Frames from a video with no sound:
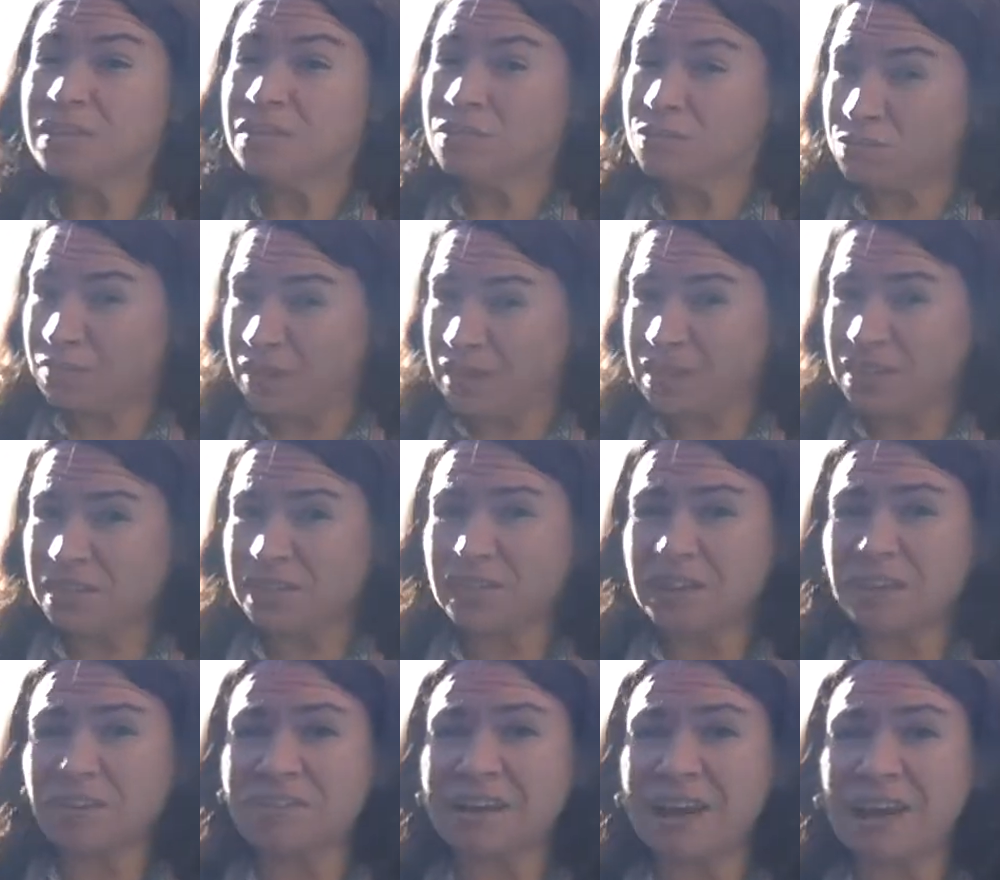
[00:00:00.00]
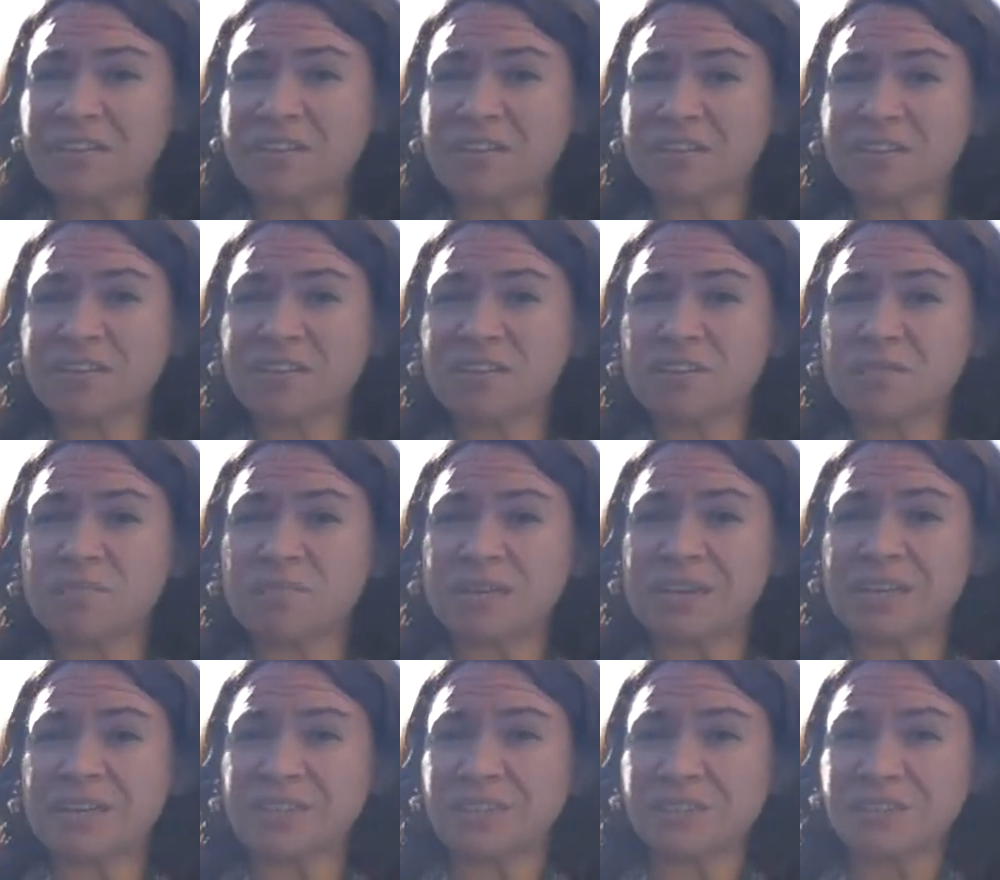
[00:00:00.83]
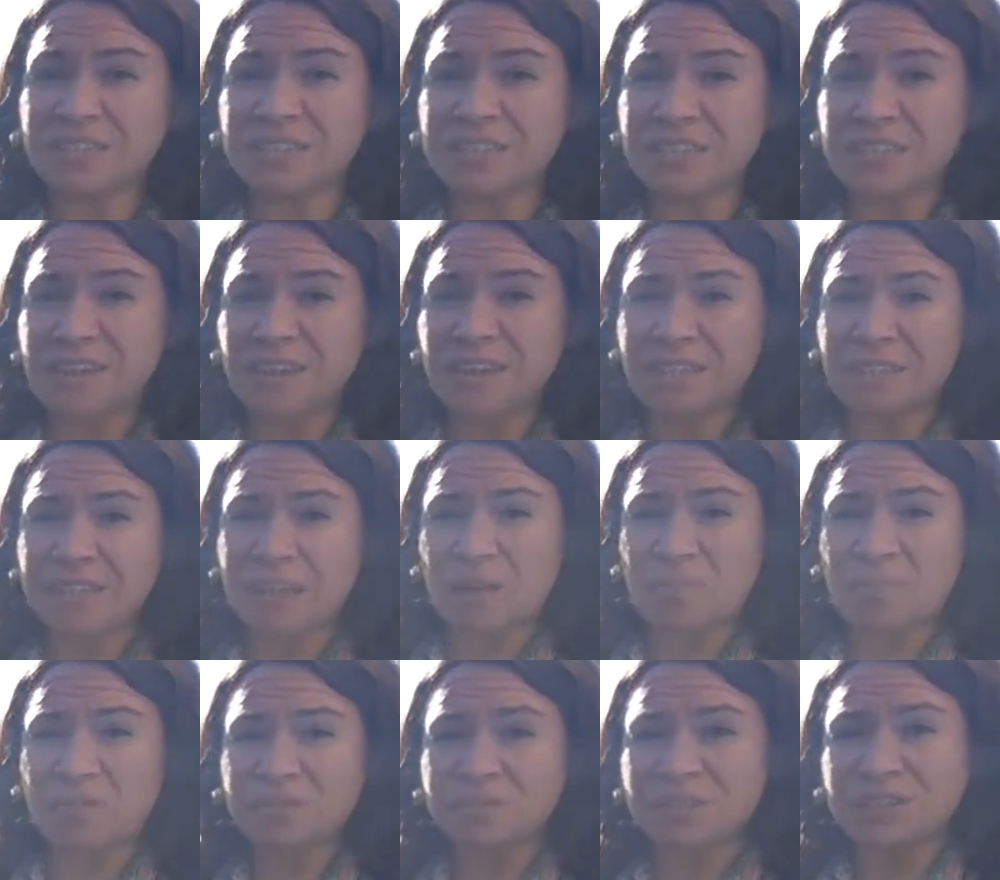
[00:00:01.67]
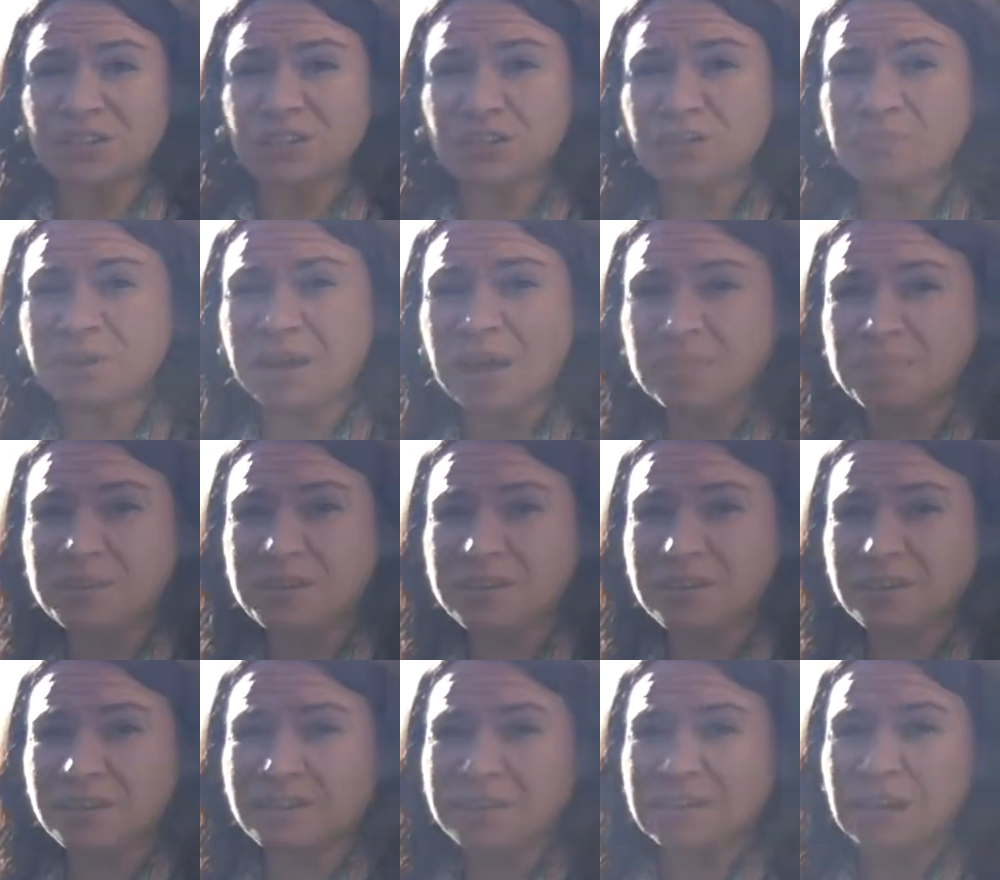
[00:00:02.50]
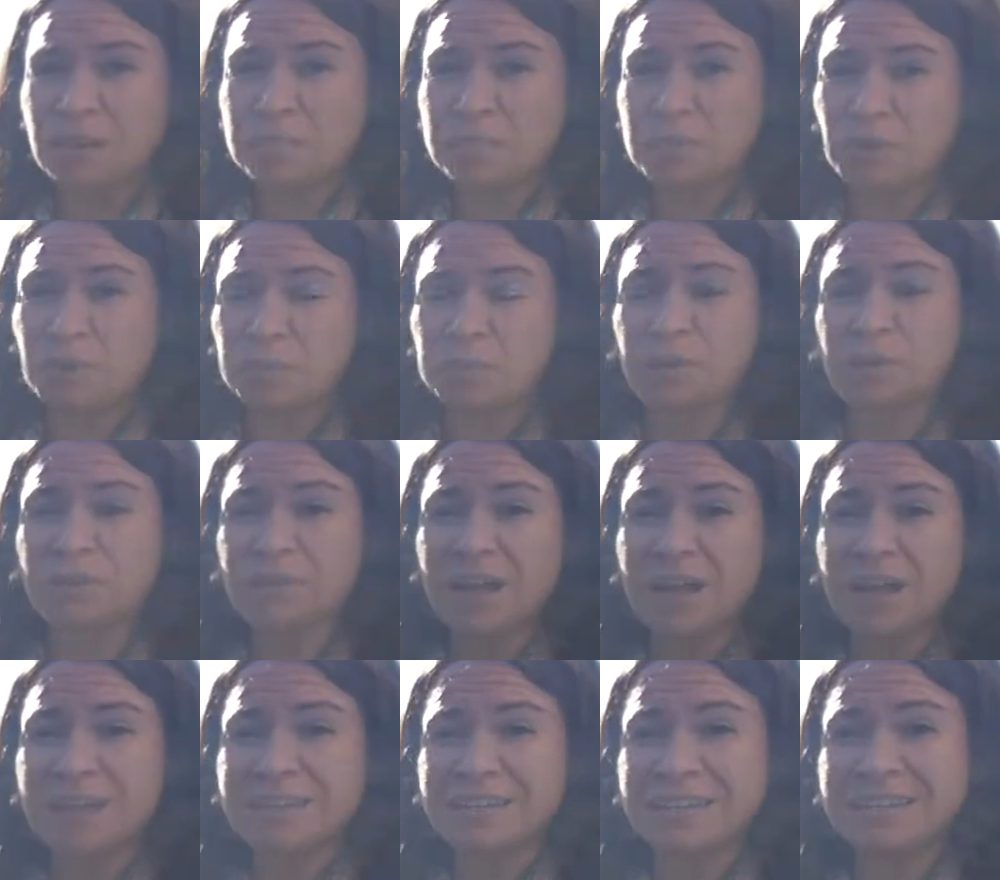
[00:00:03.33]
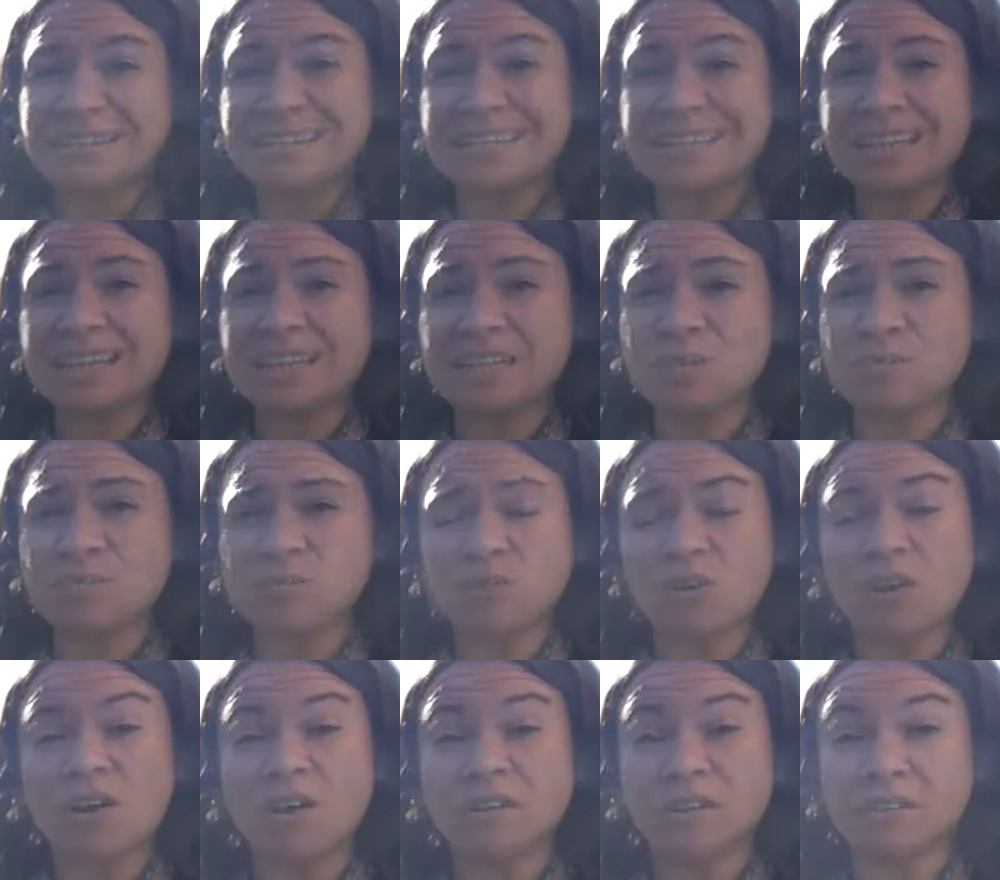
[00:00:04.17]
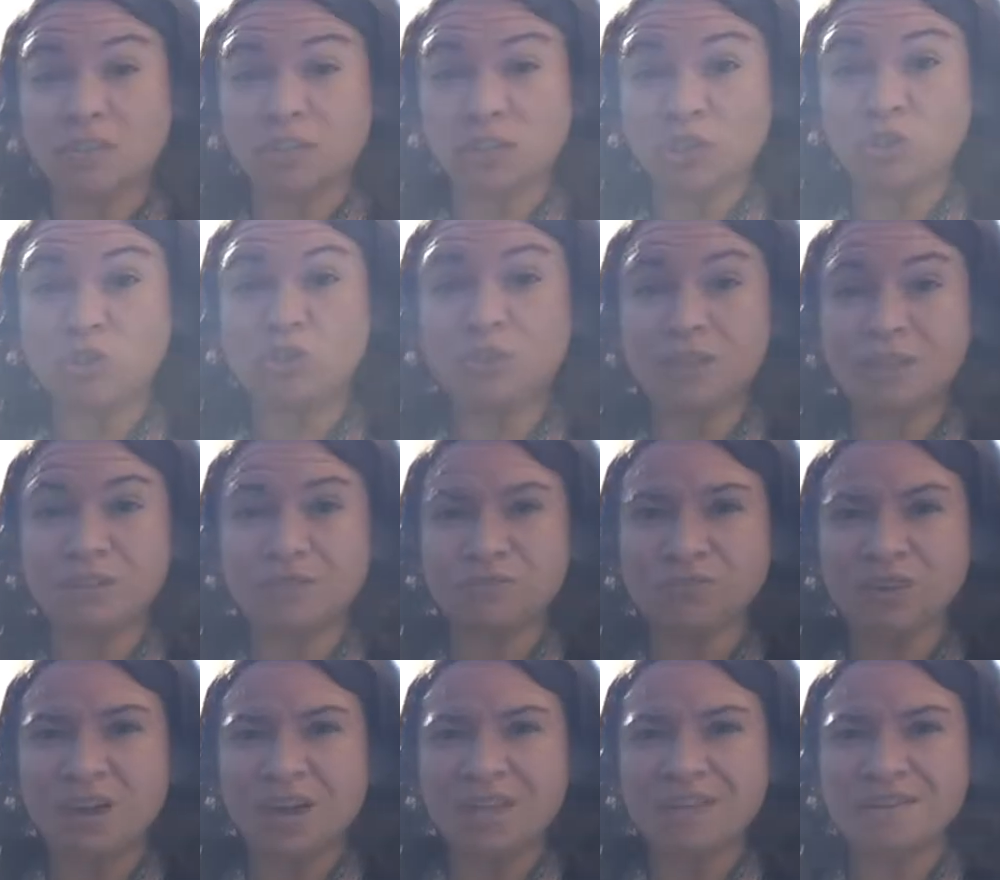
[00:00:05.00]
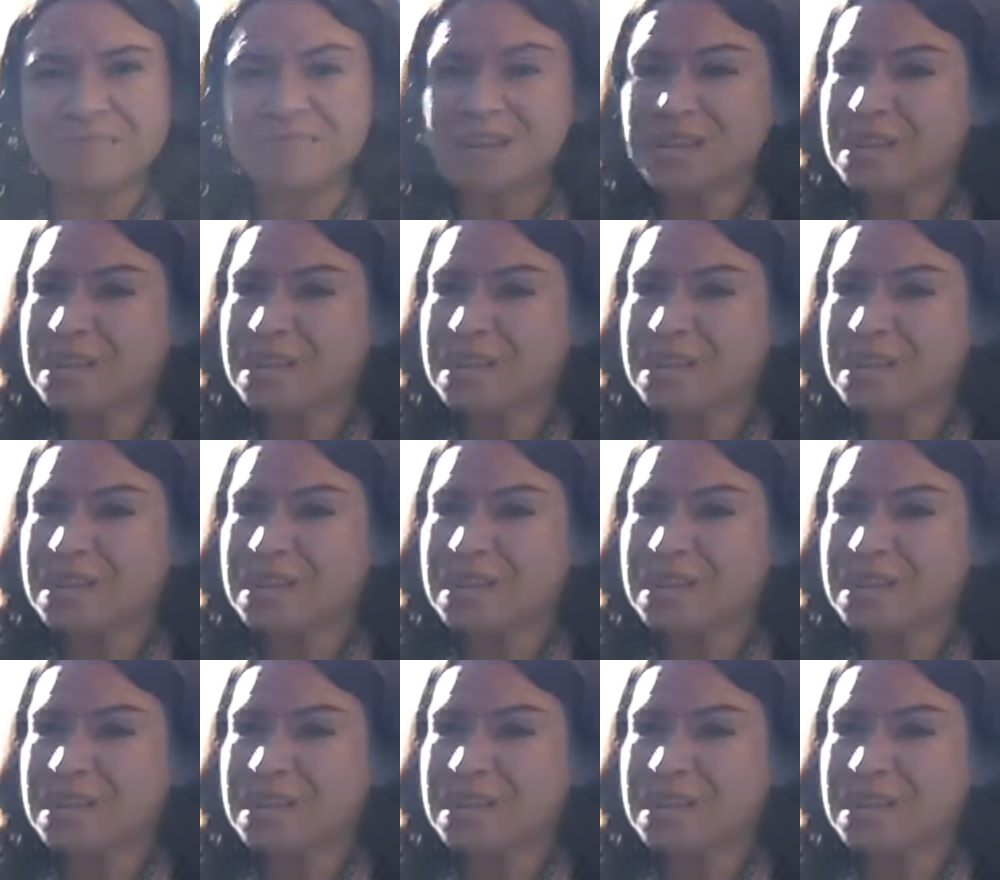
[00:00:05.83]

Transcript: Rain stuck around a little bit. You'll see on the observation map here that purple line indicates what's called an occluded front.